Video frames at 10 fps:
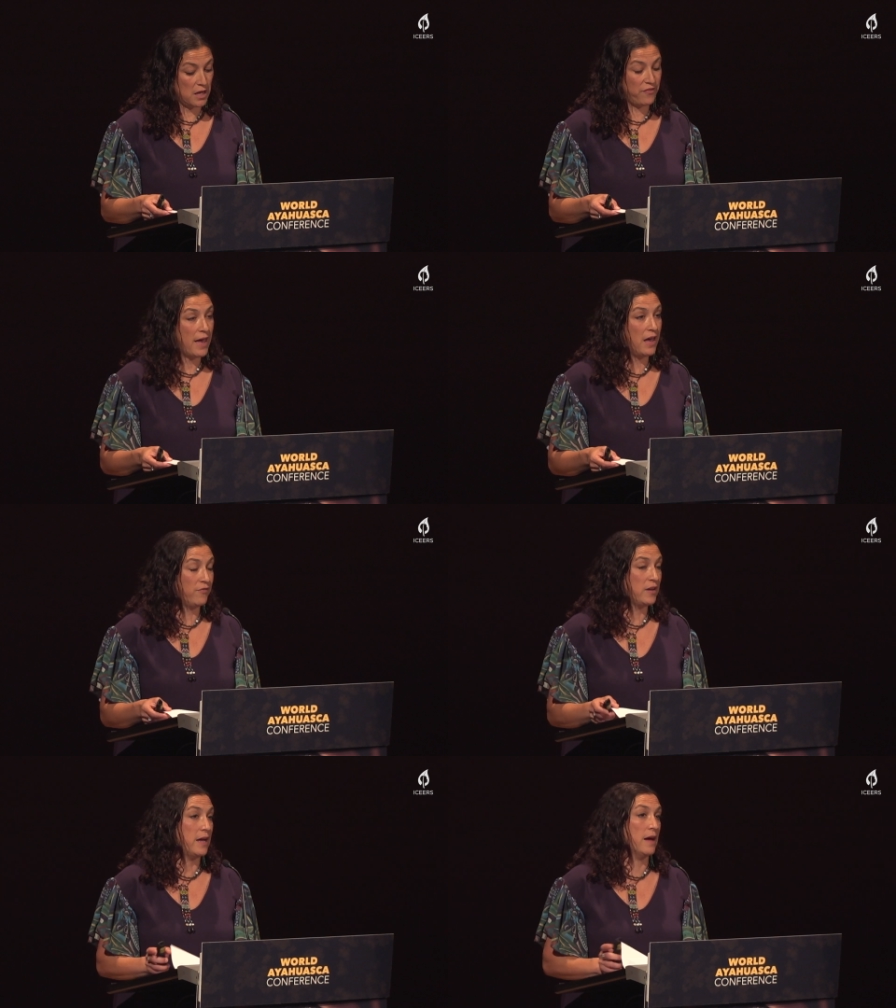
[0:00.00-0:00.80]
of
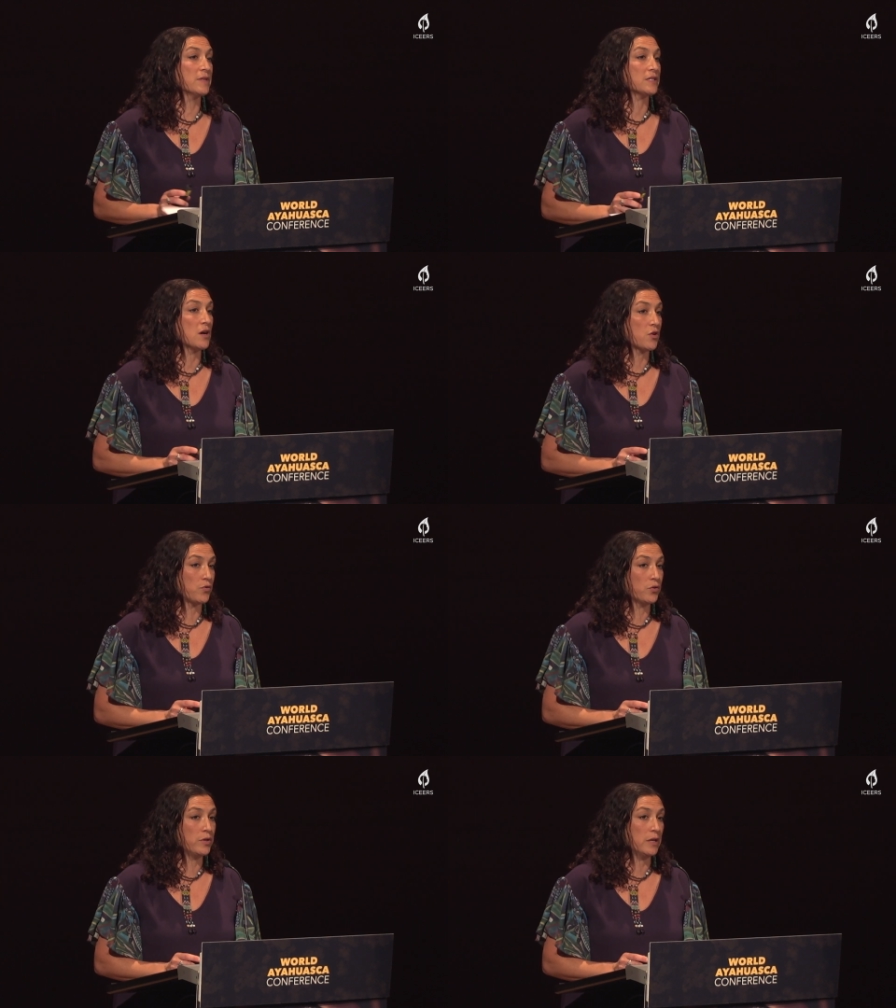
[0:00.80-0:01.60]
heavy Amazon
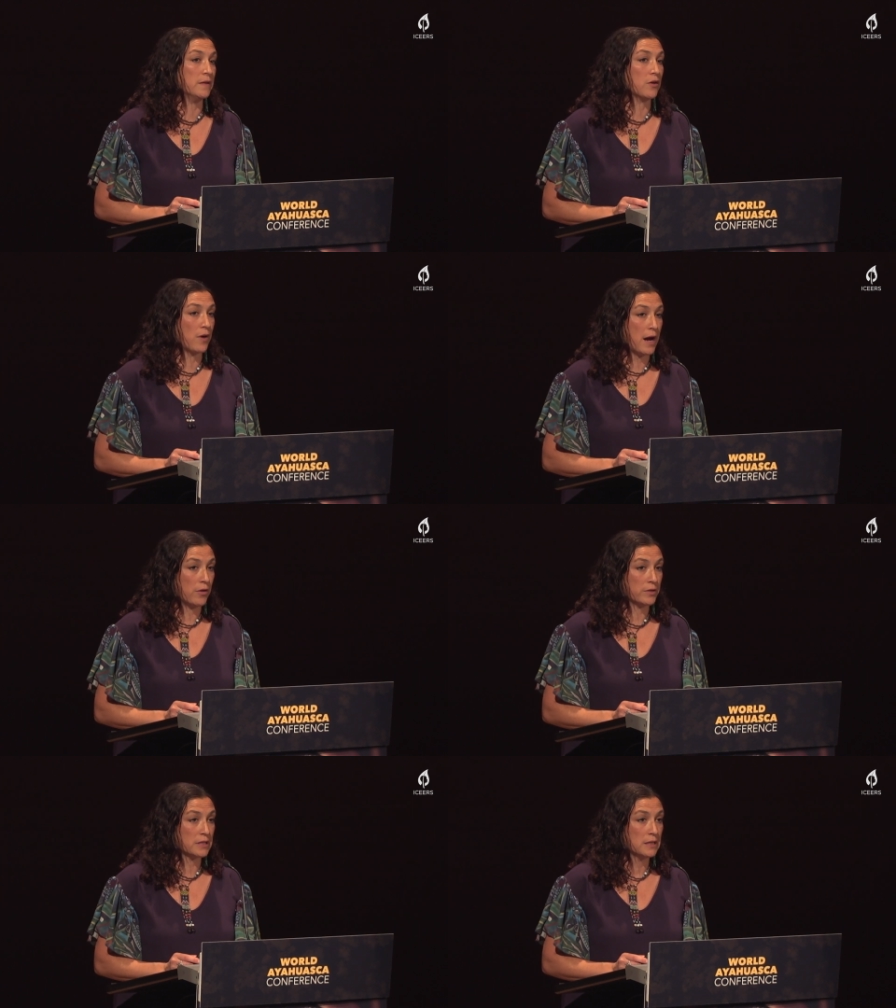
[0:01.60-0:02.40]
crude in the
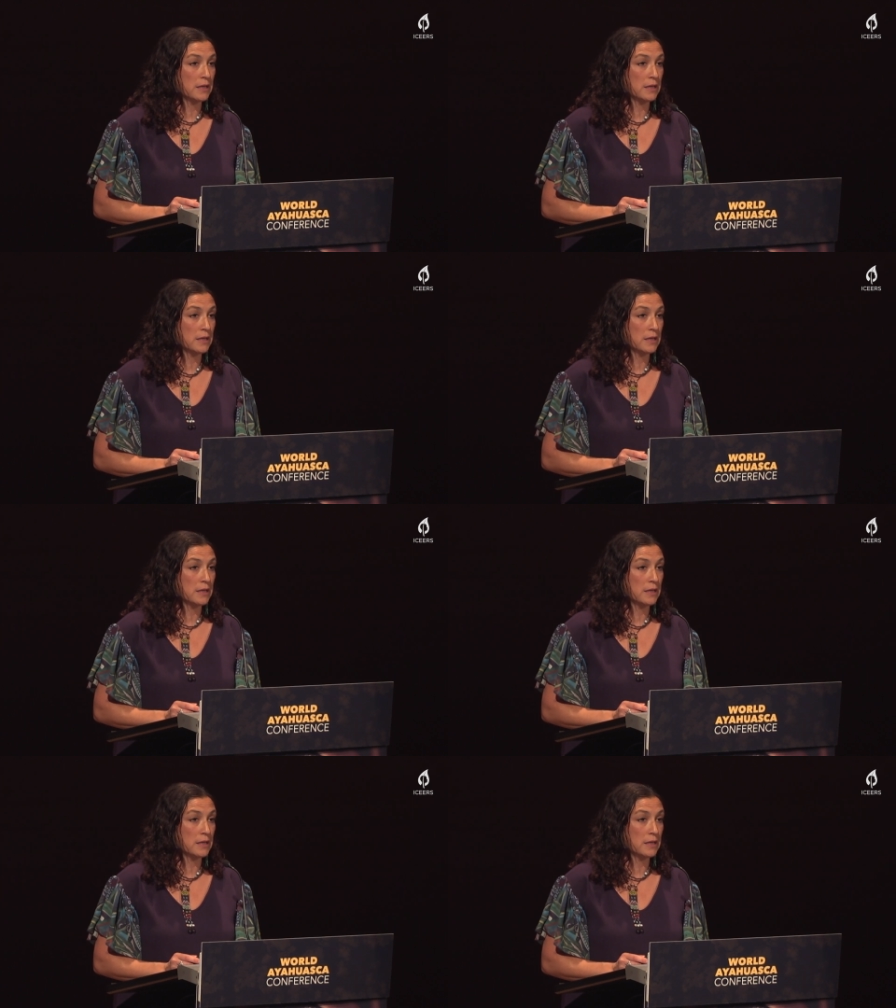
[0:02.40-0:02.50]
ground.